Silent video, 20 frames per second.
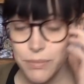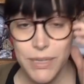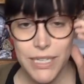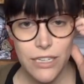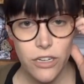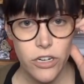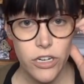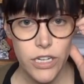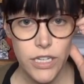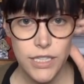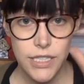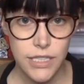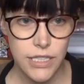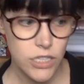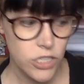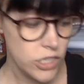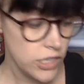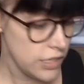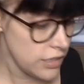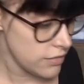my current
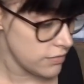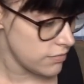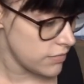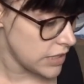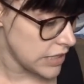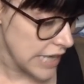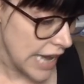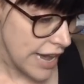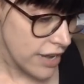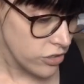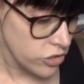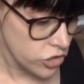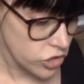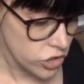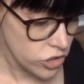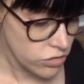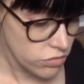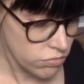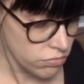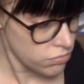stitching
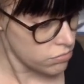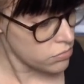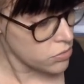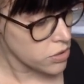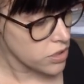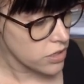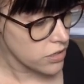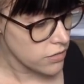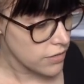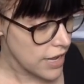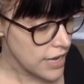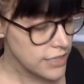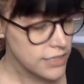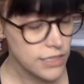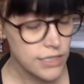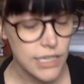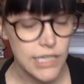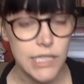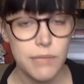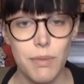stash, more or less.
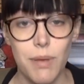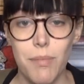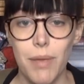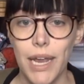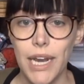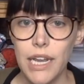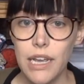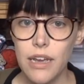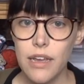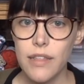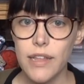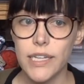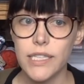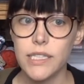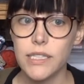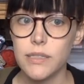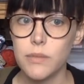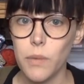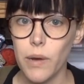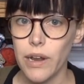That's my Maynia.
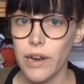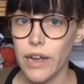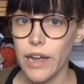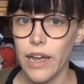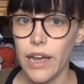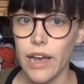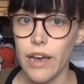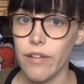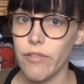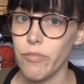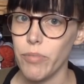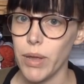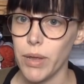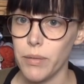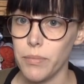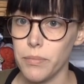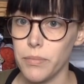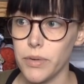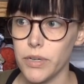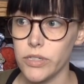That's what I have
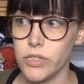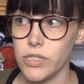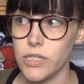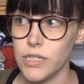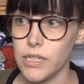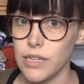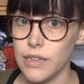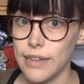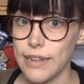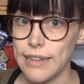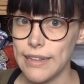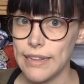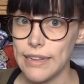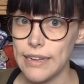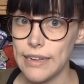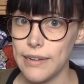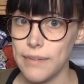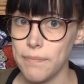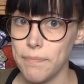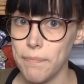been purchasing
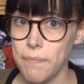lately.